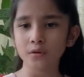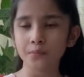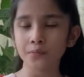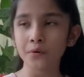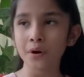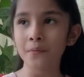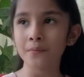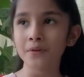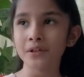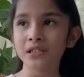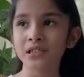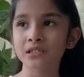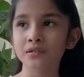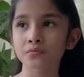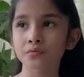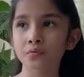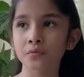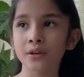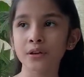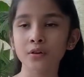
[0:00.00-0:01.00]
promised
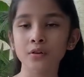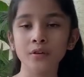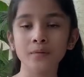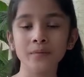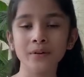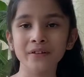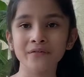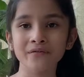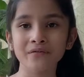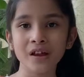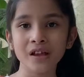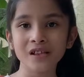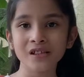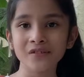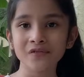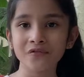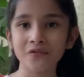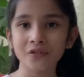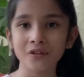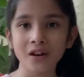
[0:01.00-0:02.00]
we could be friends
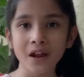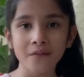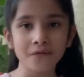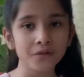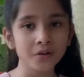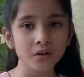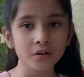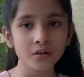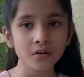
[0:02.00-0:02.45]
forever,